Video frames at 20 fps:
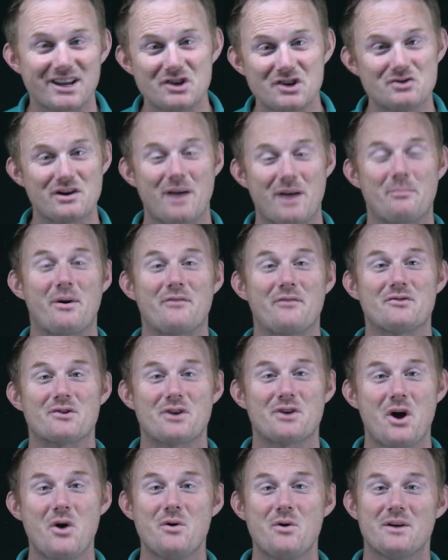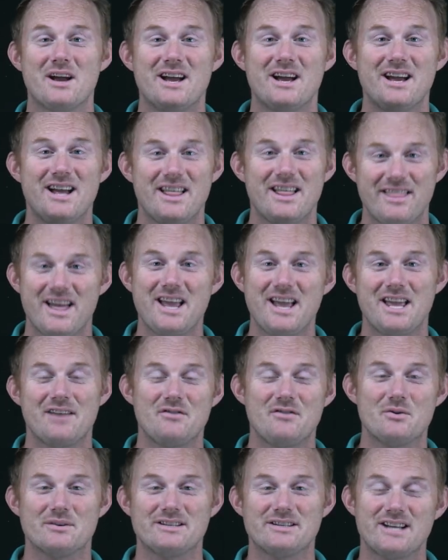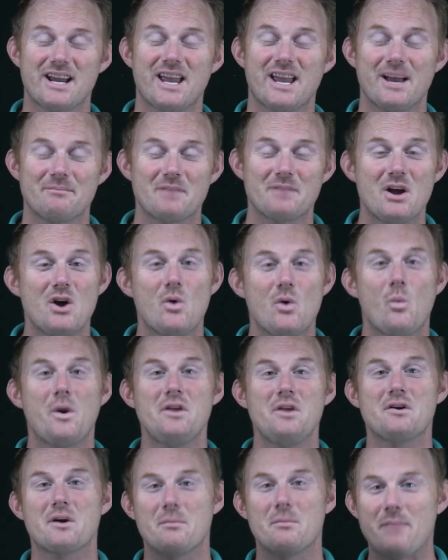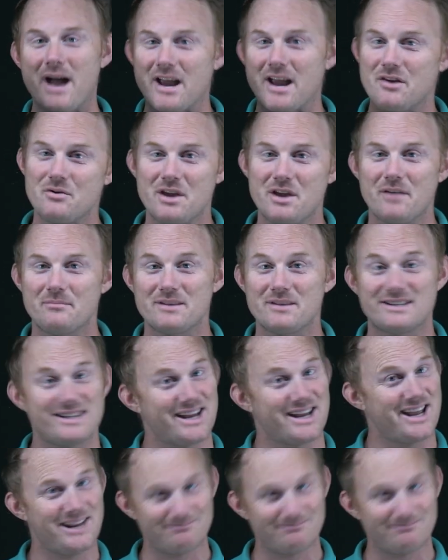You drop off your coat, they give you a ticket. When you come back, you give them the ticket.